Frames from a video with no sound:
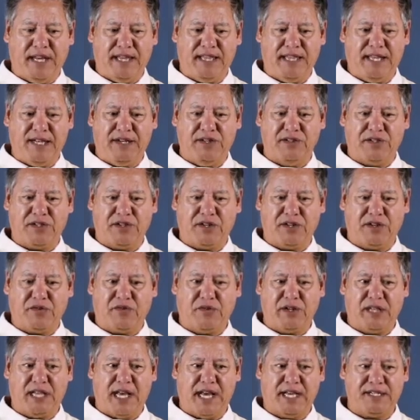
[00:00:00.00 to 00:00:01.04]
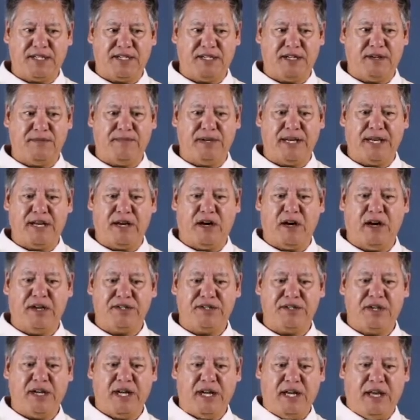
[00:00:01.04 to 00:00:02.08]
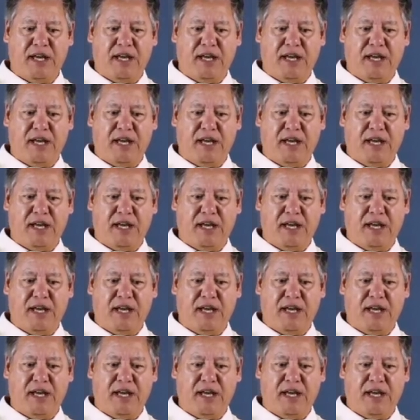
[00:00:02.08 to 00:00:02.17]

And then you start to relax and go, my gosh